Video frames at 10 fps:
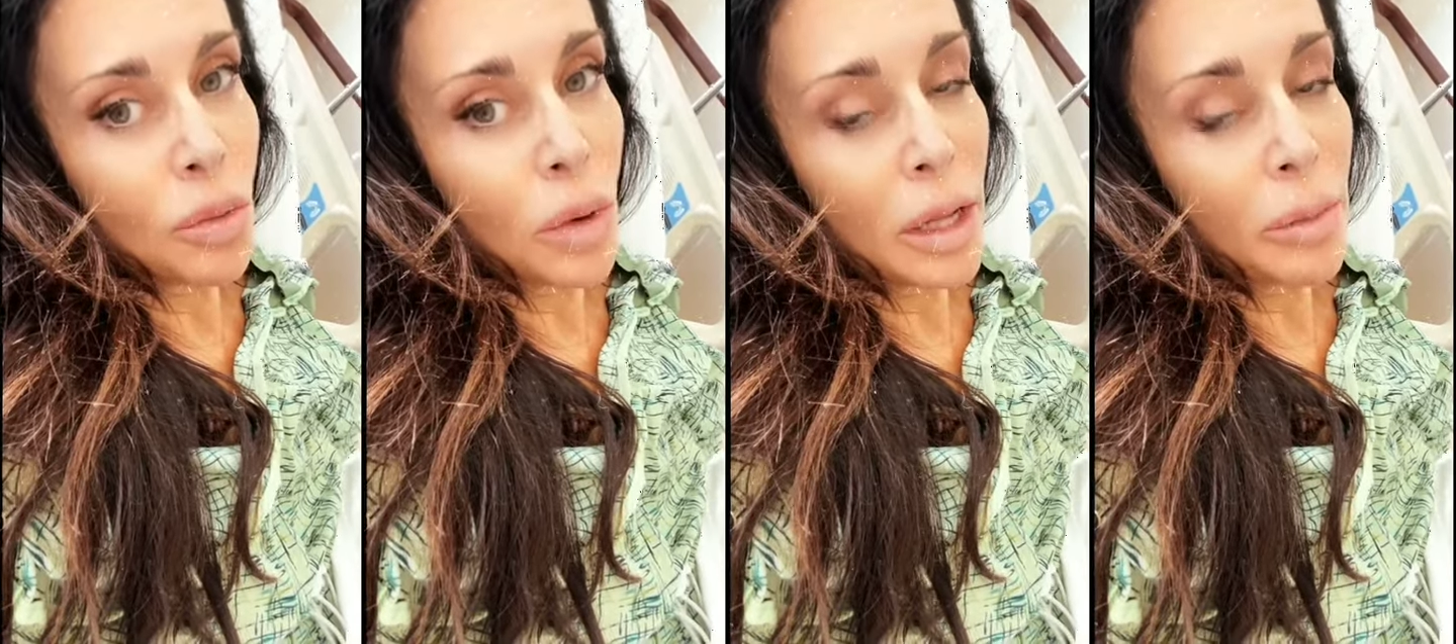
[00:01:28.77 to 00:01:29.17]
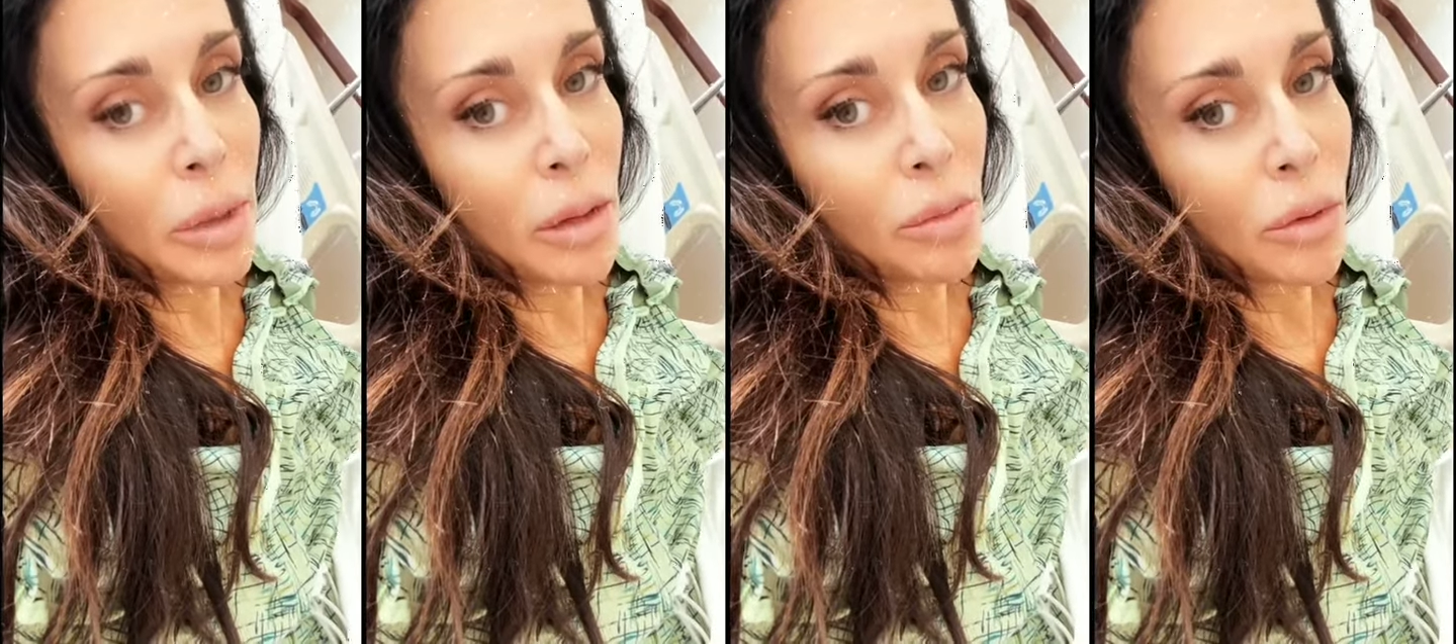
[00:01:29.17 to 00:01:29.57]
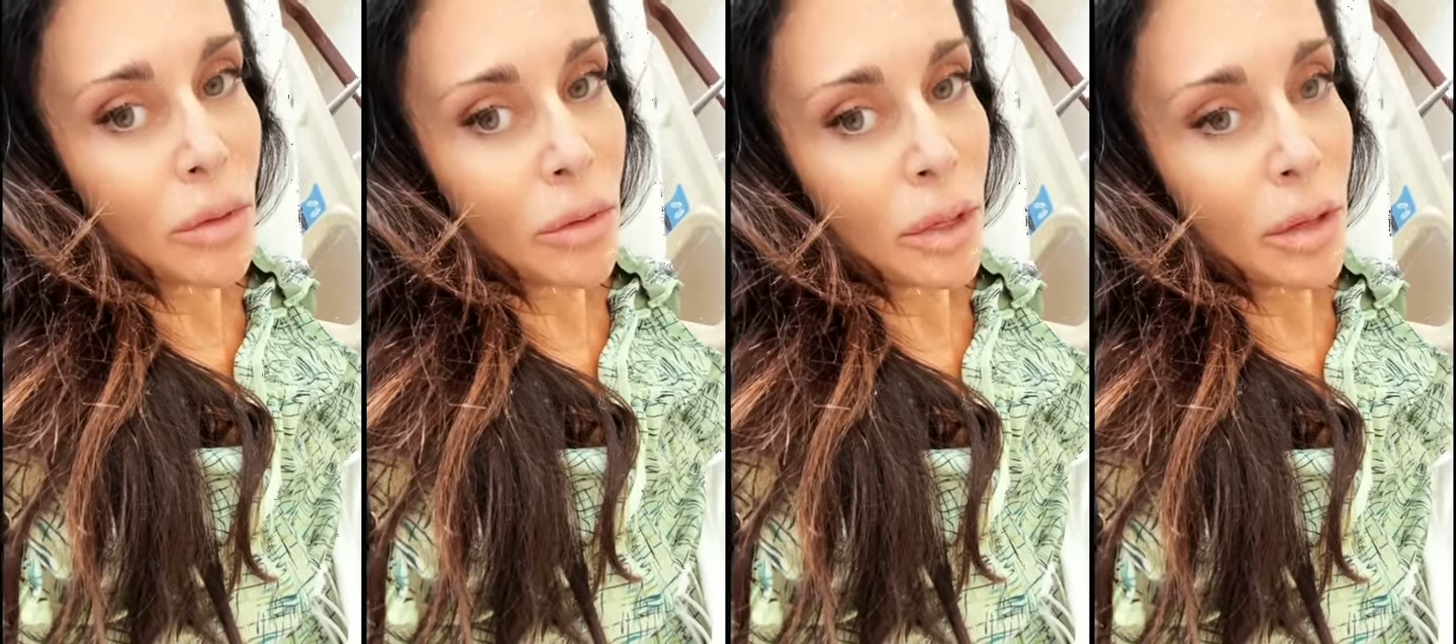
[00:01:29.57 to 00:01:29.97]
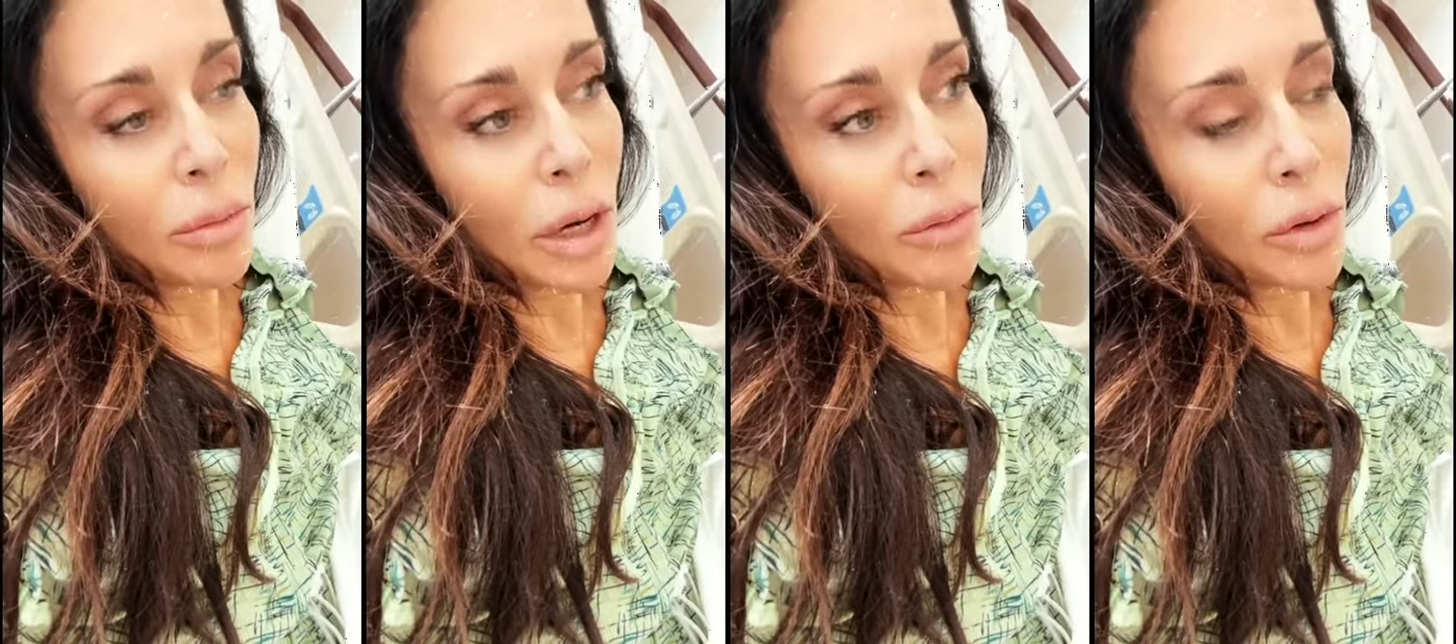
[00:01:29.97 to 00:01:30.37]
20 people in
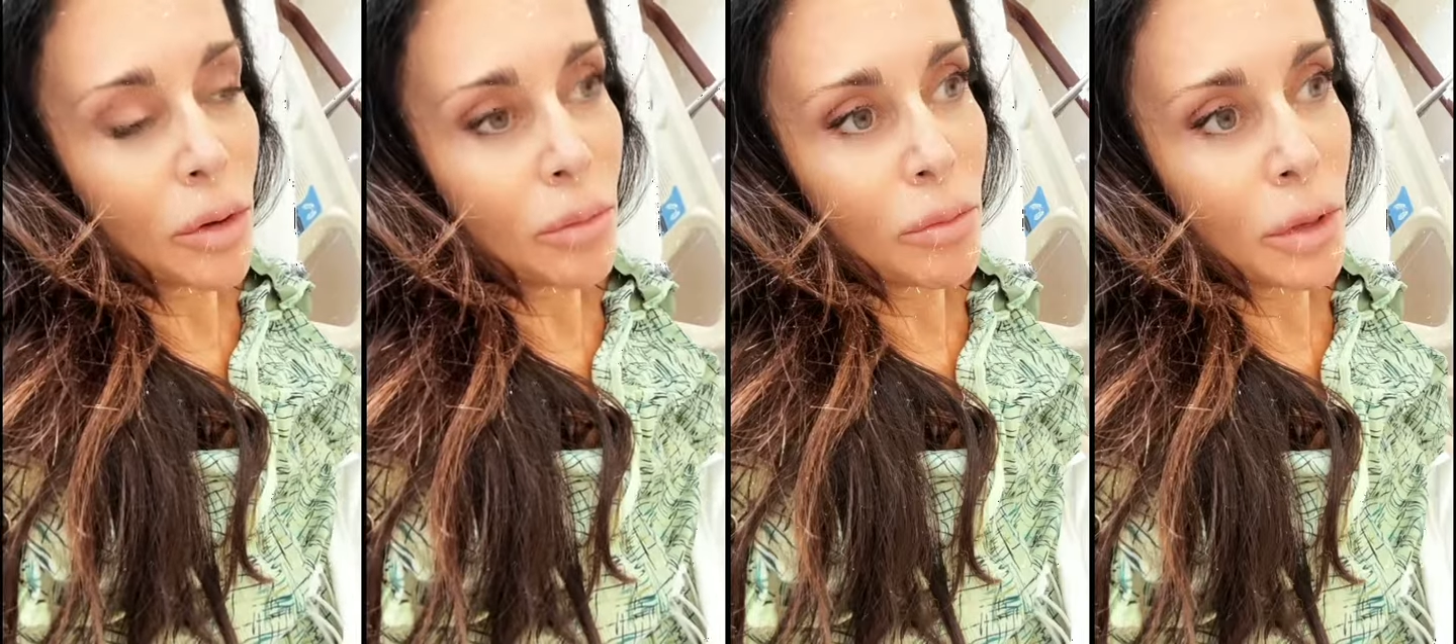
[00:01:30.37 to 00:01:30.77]
my room